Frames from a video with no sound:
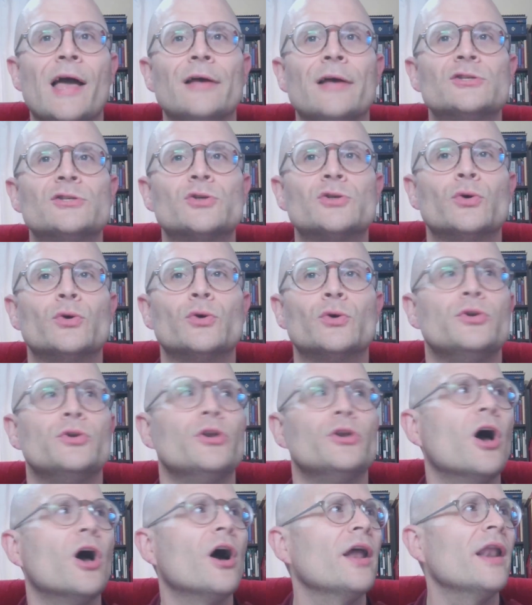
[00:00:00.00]
So not
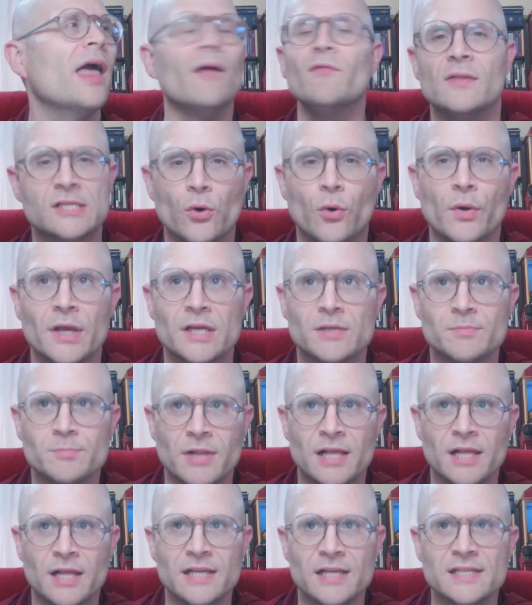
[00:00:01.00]
everything in this story is
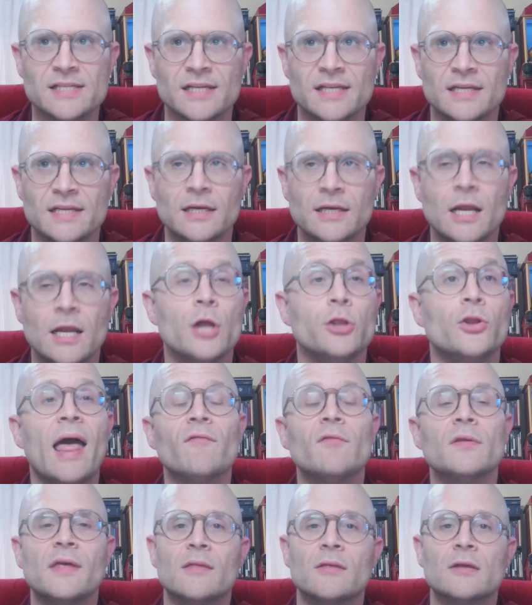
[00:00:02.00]
pleasant, not
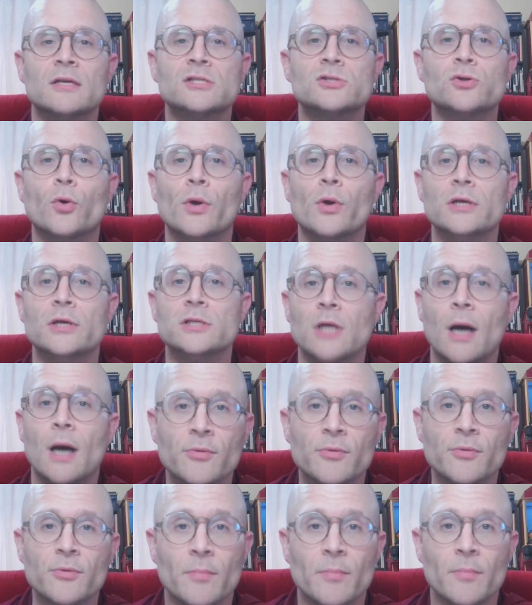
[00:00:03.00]
everything in this story is
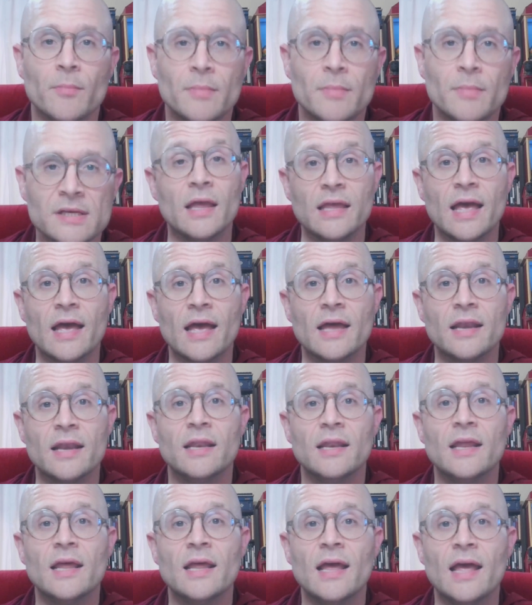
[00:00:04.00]
optimistic,
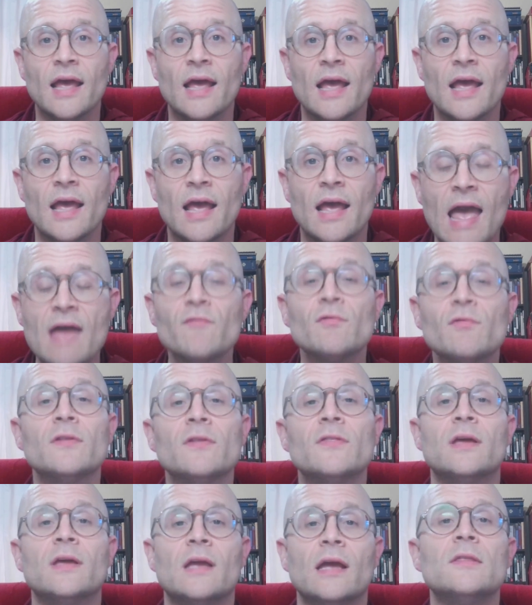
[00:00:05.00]
yet everything in
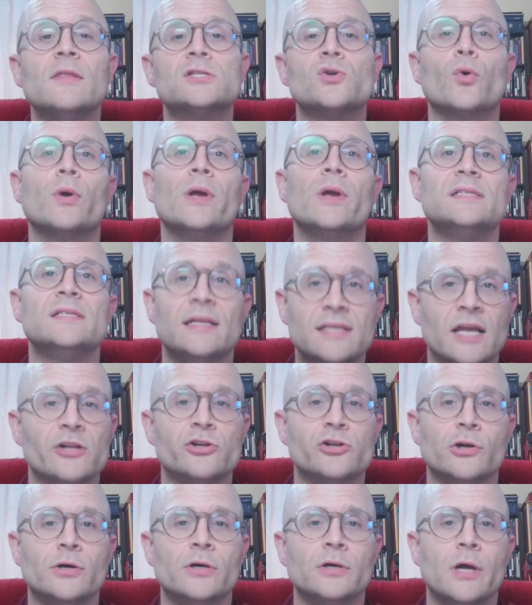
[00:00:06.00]
this story is
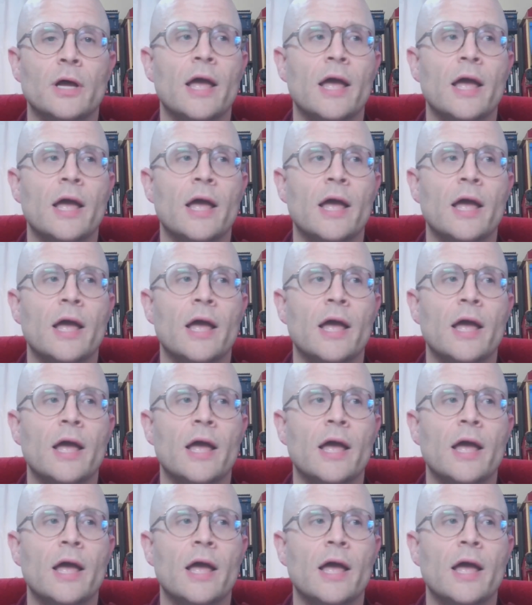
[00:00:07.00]
intentional.